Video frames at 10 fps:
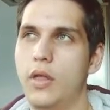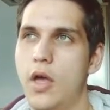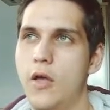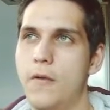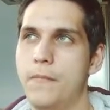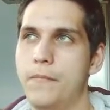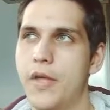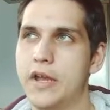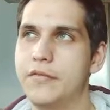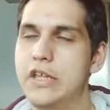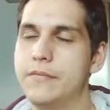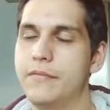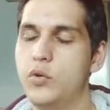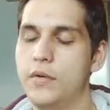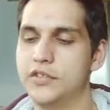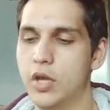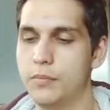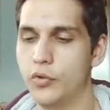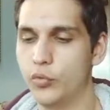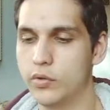I can think of a few
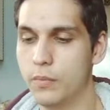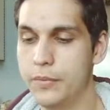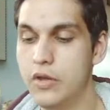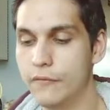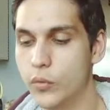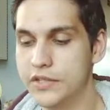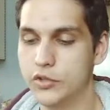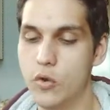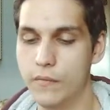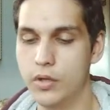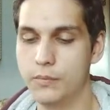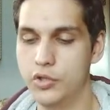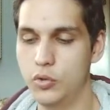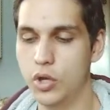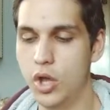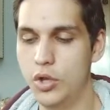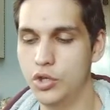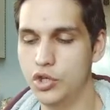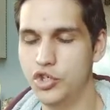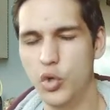examples where there'll be a voiceover, but you
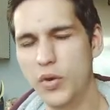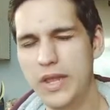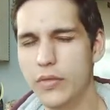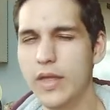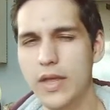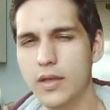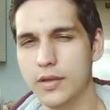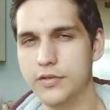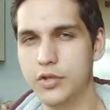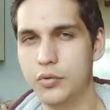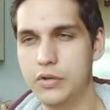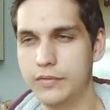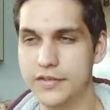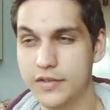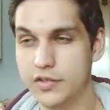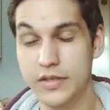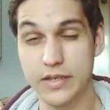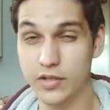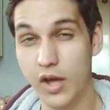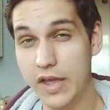can't do anything until you've listened to the
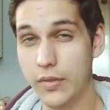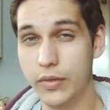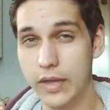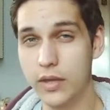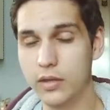entire thing.